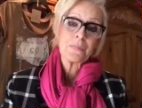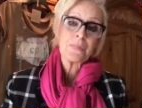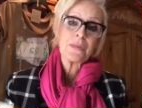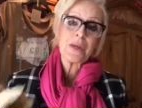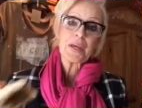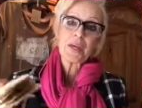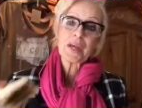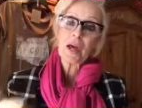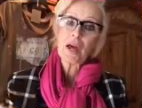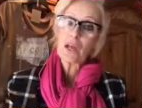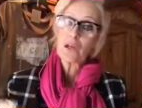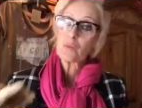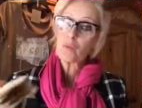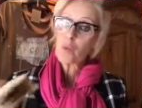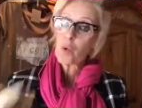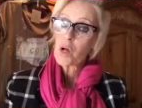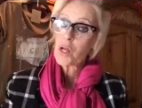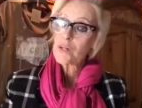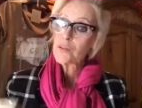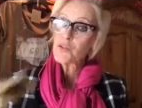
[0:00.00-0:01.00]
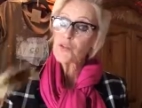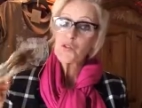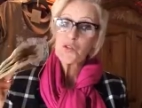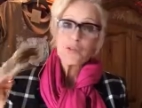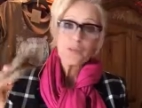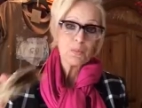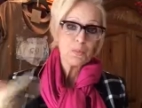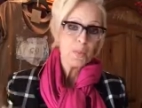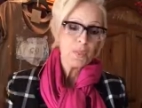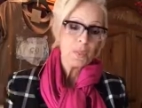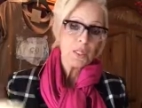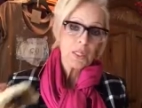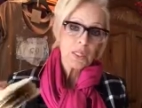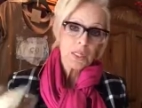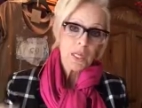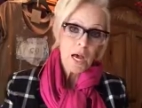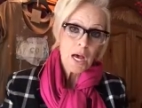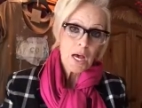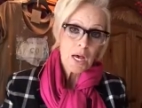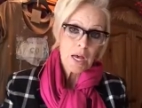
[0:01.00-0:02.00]
that God wants to
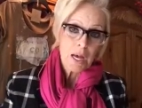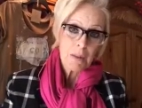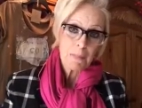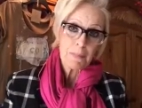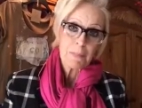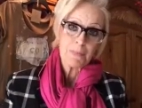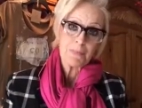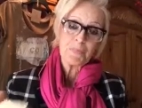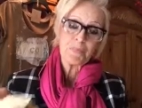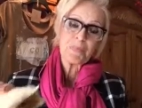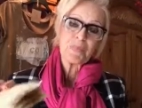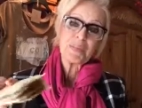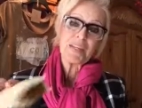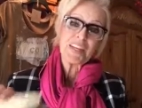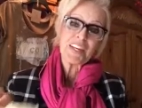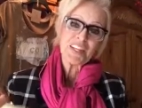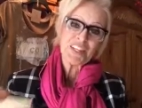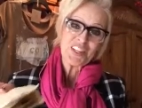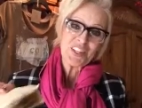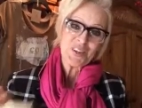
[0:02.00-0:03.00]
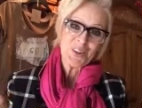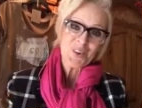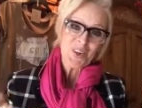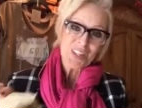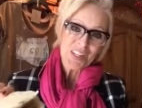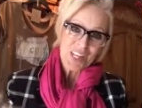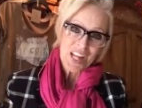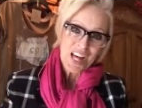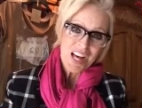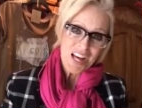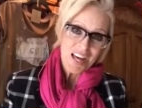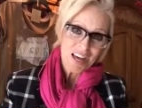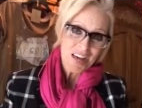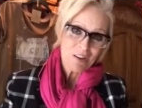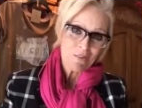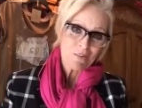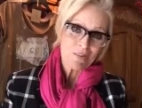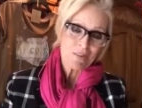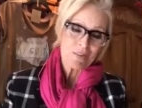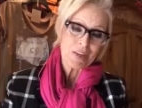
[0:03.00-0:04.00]
build up in your life.